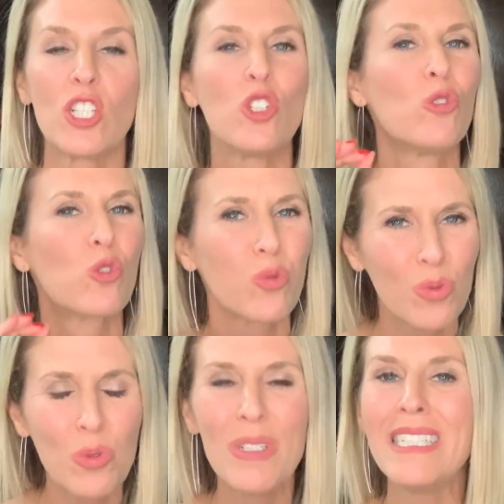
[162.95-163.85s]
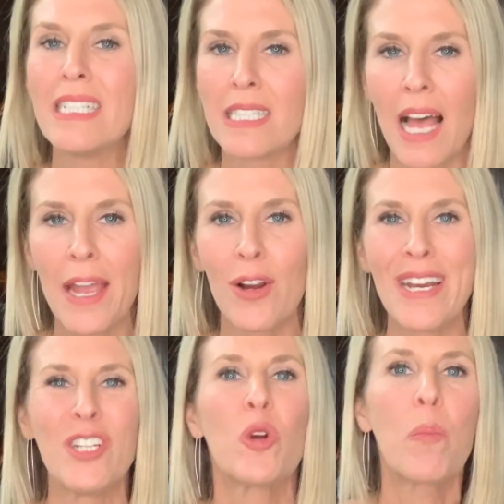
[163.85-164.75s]
that you truly desire
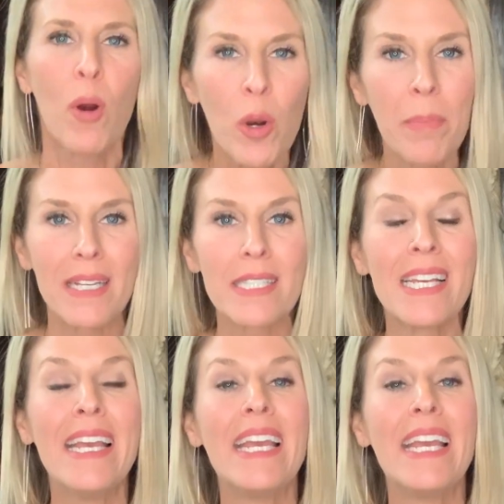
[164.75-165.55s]
in your purpose